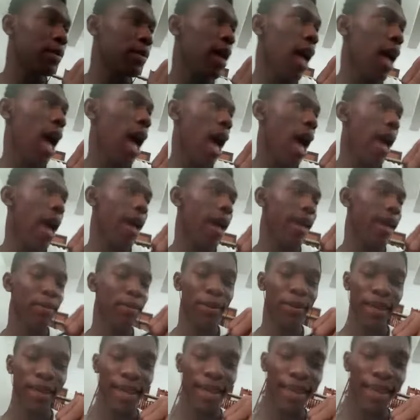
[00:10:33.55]
I
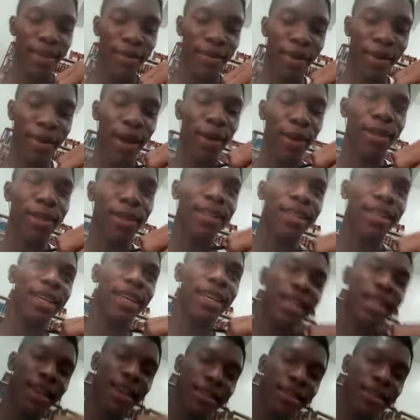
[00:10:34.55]
played the violin and
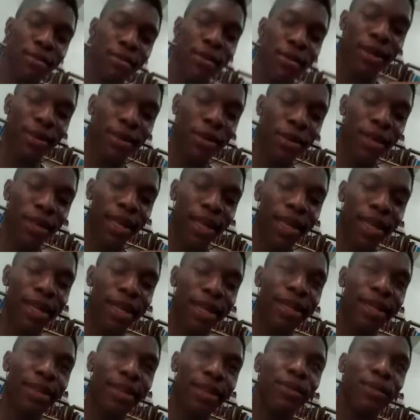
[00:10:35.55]
I've been
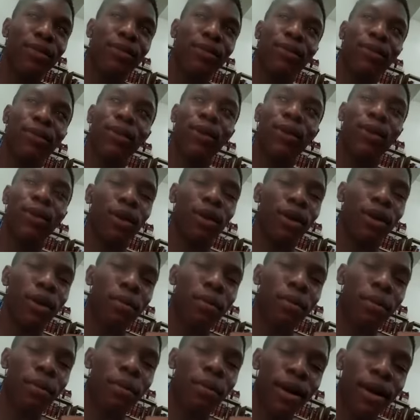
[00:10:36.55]
playing for
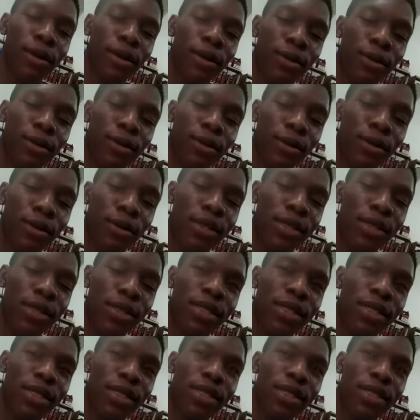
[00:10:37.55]
about
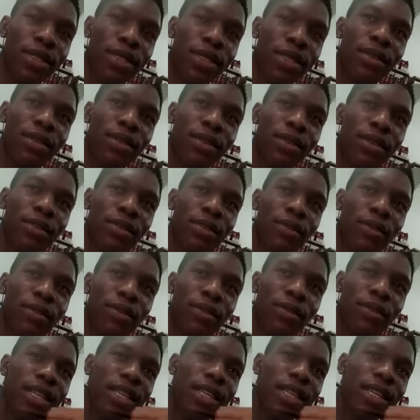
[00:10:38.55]
four
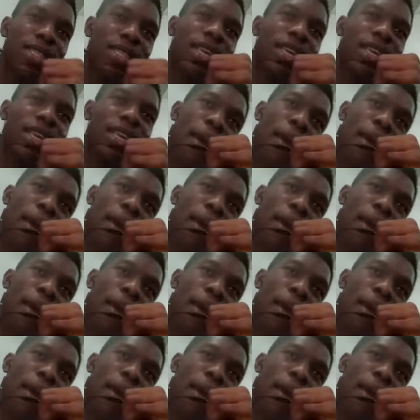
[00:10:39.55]
years